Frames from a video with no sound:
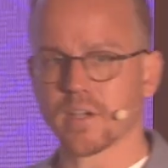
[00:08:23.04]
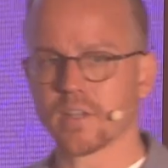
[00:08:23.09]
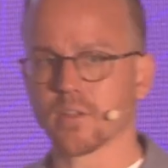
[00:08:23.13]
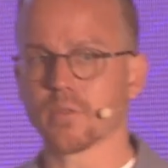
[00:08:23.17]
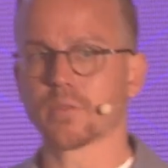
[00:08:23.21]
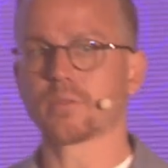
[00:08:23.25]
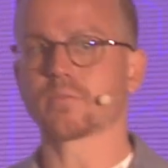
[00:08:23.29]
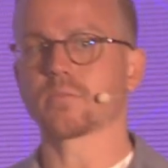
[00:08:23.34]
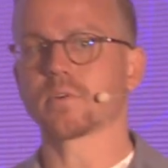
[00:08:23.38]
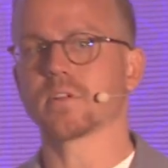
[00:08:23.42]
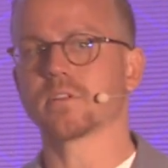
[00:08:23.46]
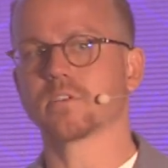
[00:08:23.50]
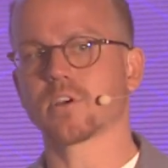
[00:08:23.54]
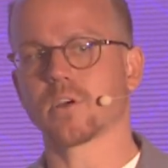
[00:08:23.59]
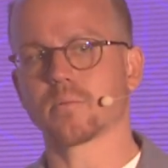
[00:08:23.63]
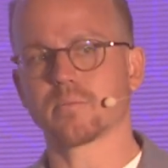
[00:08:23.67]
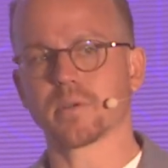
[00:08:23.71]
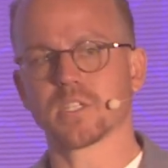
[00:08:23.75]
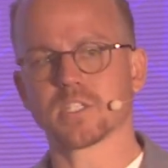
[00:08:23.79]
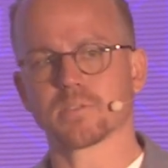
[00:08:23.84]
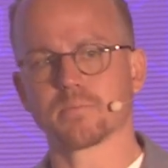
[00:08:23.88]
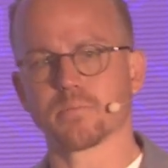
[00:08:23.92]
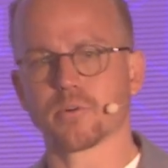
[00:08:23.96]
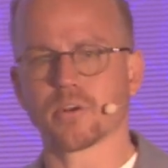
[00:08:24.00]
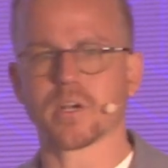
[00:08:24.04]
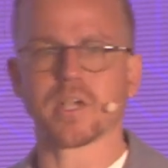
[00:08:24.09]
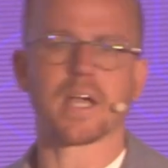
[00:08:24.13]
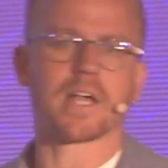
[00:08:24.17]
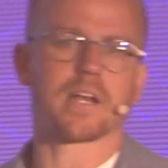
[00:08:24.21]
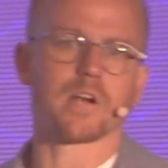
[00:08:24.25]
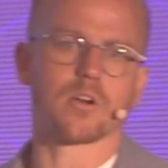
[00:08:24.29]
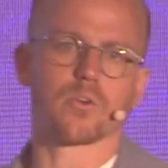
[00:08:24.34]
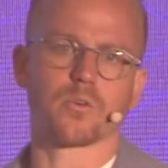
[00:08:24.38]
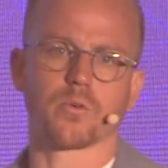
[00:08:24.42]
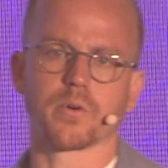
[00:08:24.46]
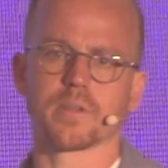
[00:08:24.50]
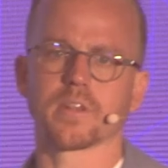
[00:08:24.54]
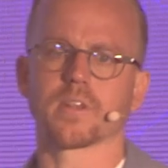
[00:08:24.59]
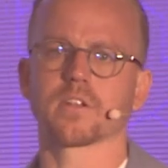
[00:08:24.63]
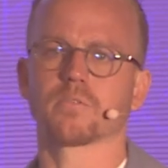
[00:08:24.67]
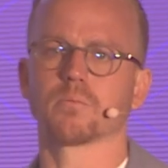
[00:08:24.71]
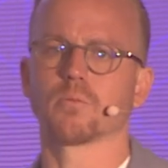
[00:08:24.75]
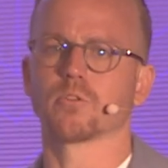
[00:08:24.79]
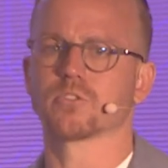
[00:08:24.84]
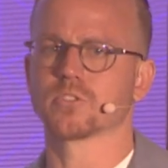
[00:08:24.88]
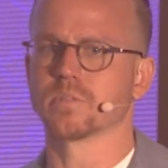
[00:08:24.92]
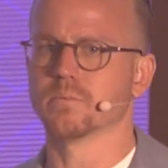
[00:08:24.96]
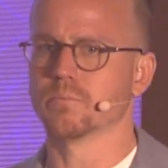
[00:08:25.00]
the 3 topics per category that's
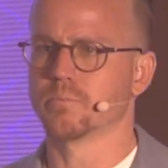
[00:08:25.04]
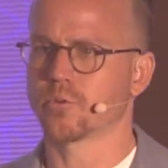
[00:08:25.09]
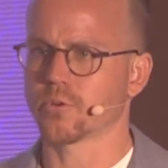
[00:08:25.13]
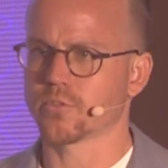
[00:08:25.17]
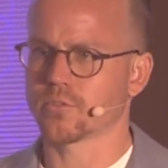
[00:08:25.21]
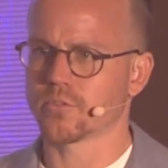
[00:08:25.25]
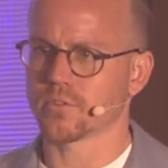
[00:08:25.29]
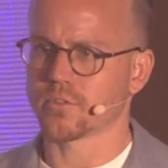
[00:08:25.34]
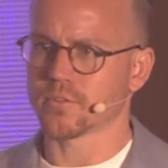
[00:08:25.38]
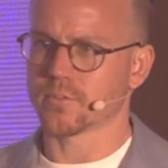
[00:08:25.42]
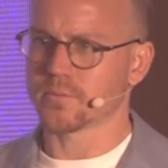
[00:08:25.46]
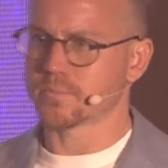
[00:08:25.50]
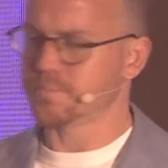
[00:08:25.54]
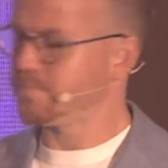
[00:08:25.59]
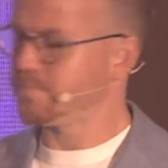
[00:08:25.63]
most important.